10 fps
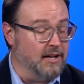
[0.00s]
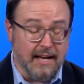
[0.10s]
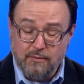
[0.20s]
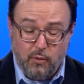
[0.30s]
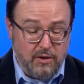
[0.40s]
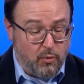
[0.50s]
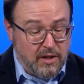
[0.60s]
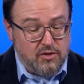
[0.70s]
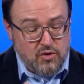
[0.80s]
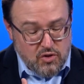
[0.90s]
And
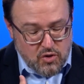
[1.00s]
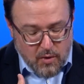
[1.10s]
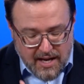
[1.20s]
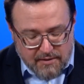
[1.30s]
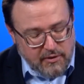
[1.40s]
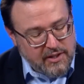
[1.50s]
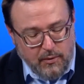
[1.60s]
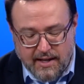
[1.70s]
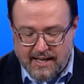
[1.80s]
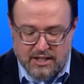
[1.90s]
we do everything
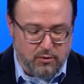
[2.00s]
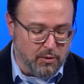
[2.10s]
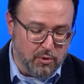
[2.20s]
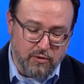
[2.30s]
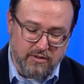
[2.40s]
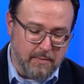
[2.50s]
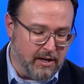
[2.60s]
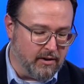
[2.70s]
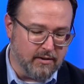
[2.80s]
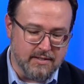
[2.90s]
we can to remove the
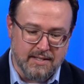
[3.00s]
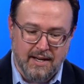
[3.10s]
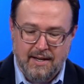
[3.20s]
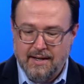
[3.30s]
barriers,